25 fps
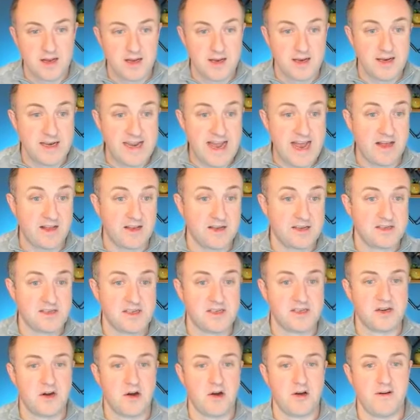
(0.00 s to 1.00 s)
Dallas
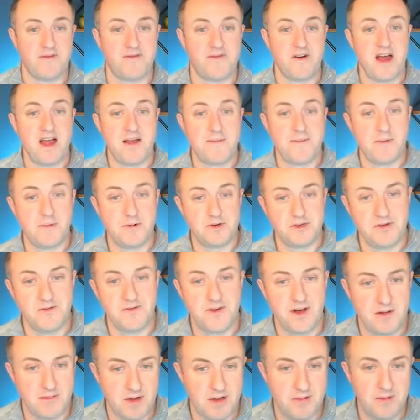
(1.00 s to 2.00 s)
is hard to find, but what you
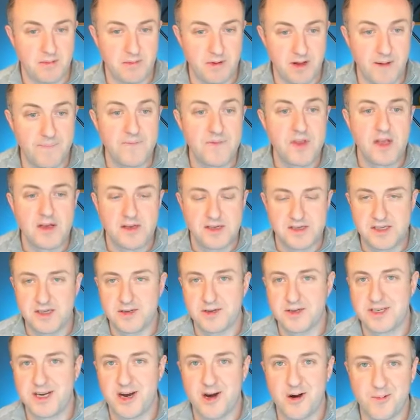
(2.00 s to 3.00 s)
find, blah, blah, blah. Still
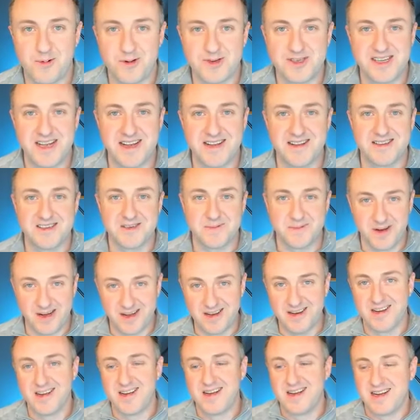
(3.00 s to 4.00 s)
a terrible sentence,
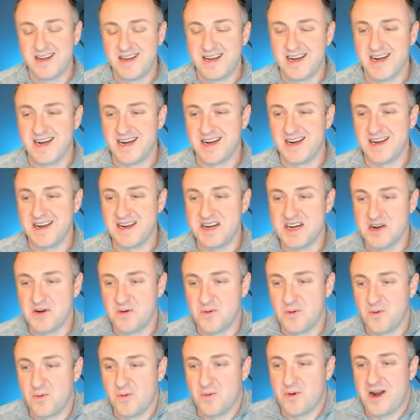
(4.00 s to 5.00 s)
but
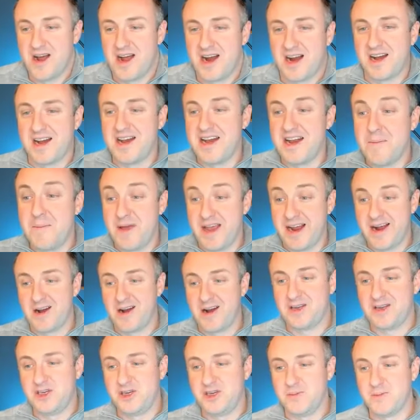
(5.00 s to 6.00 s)
we're not going to nitpick
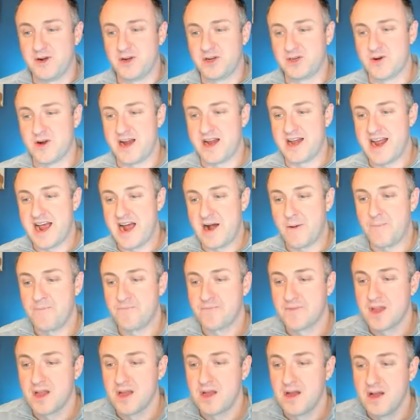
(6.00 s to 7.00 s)
too much right now.
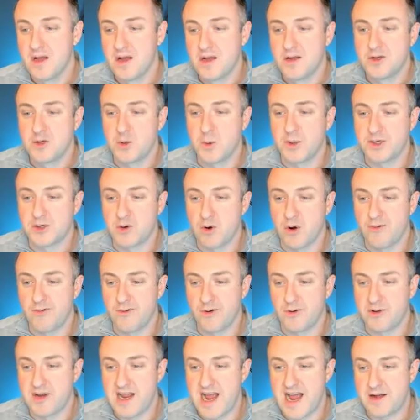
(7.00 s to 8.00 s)
So we scroll
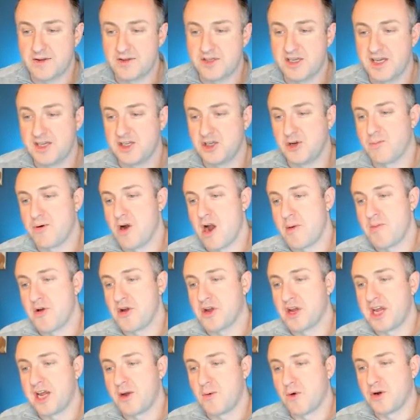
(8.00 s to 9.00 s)
further down, it says your primary
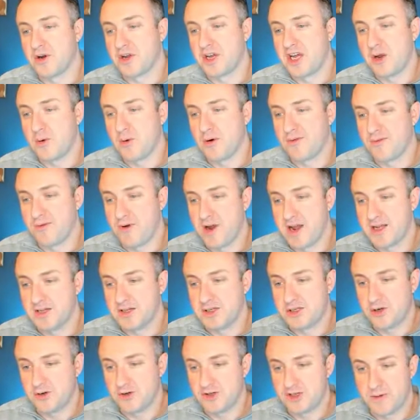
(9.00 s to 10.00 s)
keyword or keyword phrase
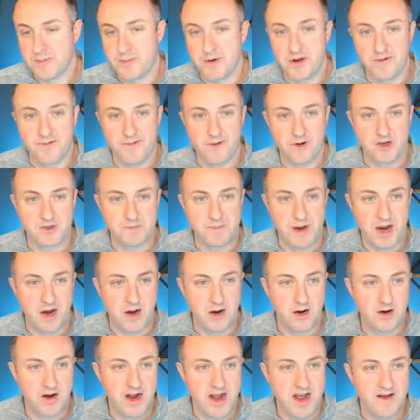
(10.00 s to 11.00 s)
shows up in your first
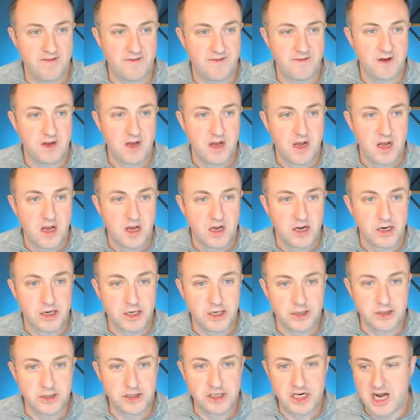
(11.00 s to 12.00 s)
paragraph.
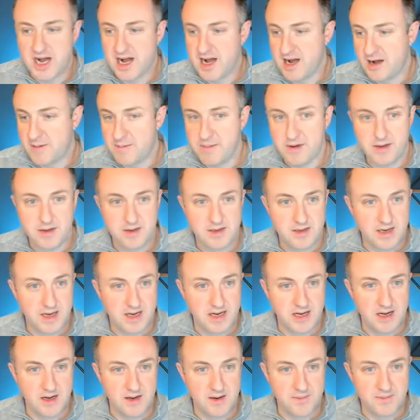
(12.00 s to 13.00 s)
Good job.
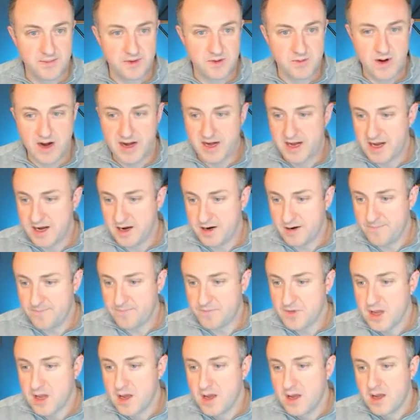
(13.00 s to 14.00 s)
It's right here.
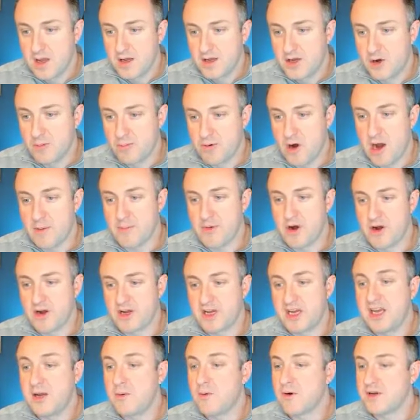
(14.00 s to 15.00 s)
Your primary
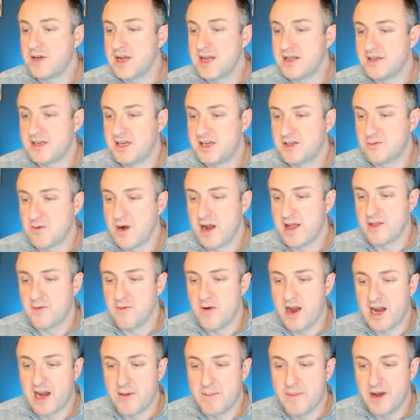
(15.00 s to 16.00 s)
keyword density is right in the
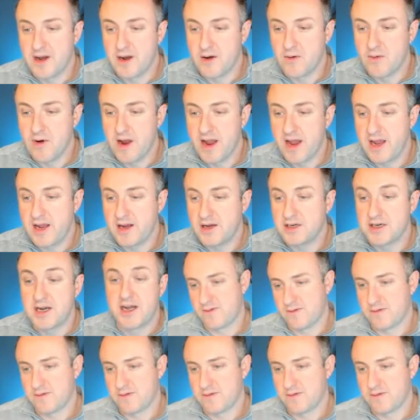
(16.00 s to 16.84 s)
recommended range.